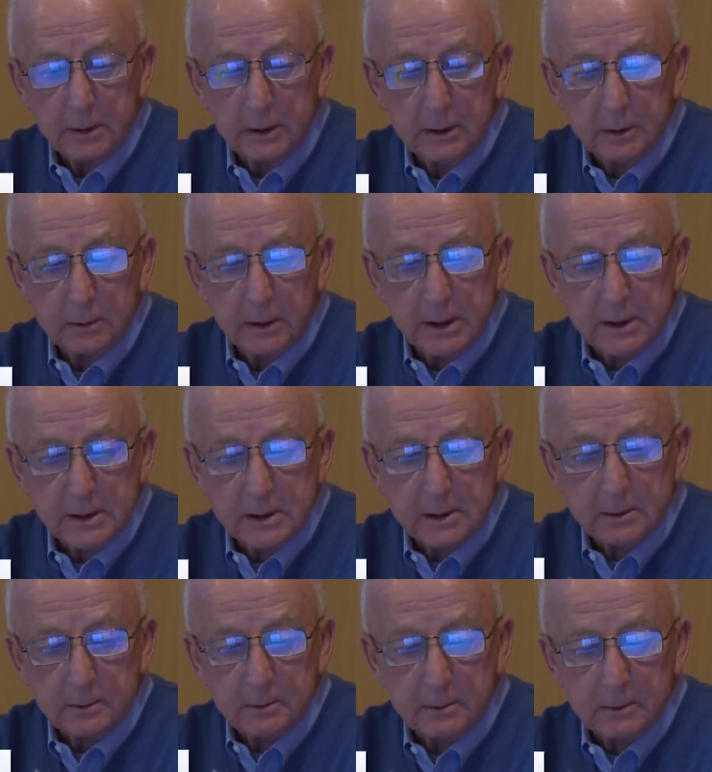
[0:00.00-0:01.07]
The US
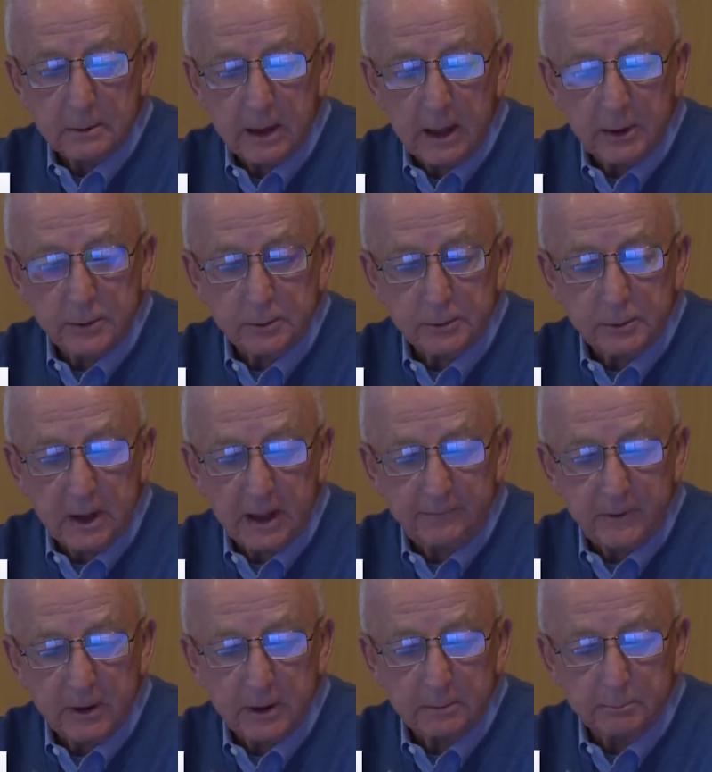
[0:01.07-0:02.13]
National
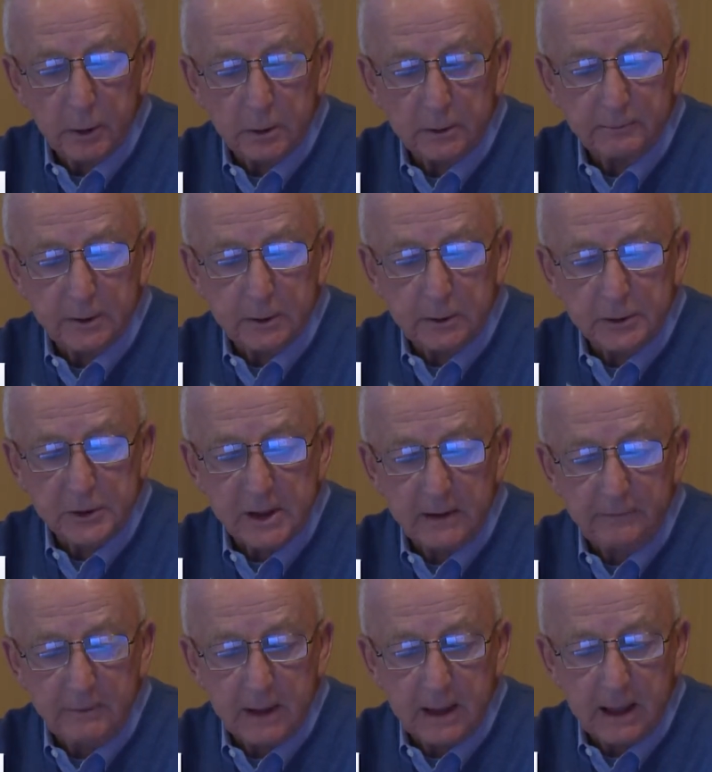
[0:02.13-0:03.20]
Traffic and Motor Vehicle
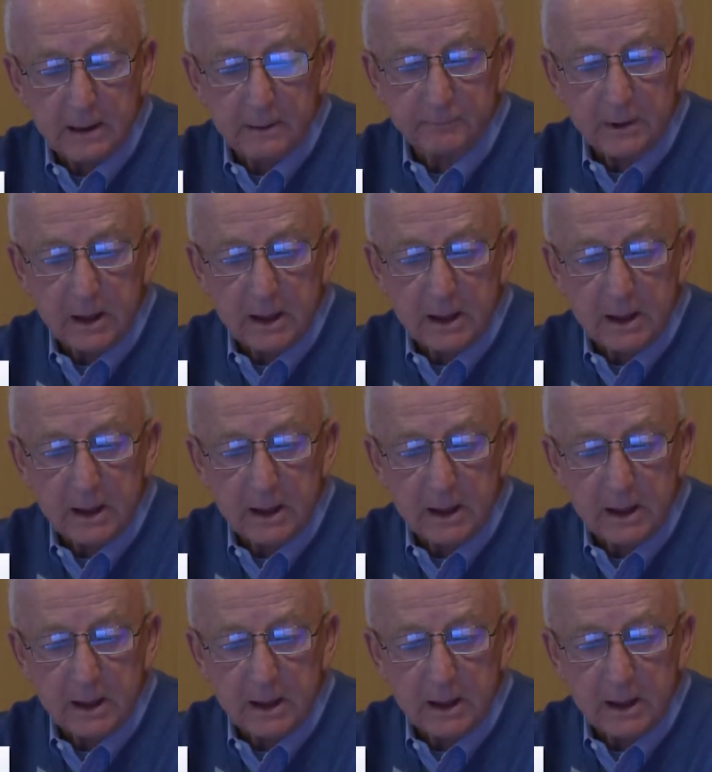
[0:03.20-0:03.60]
Safety Act of